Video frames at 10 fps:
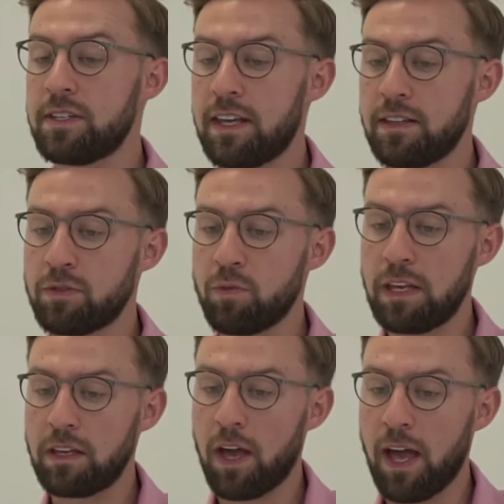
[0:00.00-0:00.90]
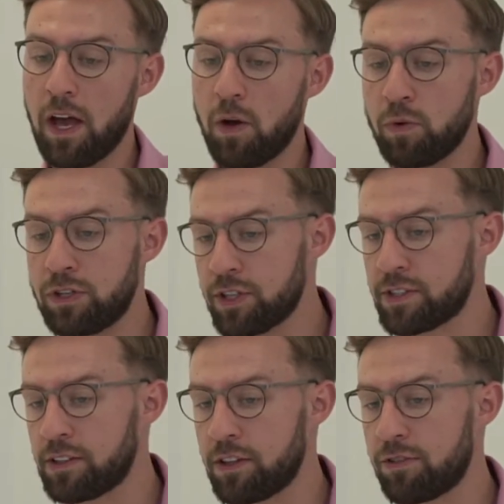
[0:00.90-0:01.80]
here this week, we're
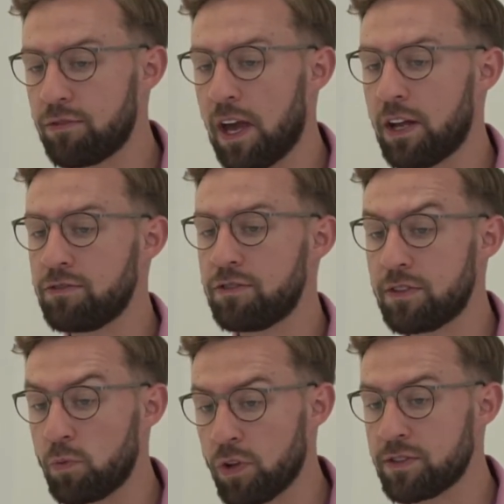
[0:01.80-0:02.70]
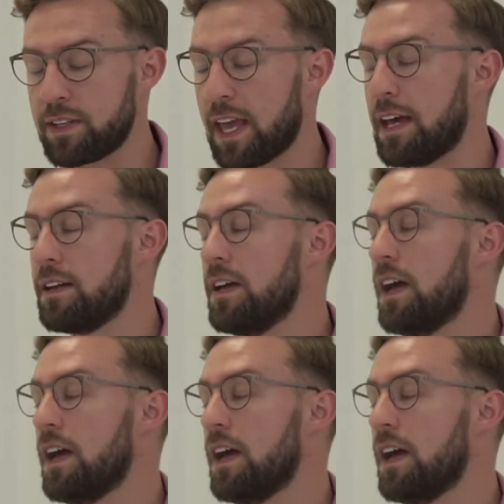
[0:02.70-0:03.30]
just under 300, once again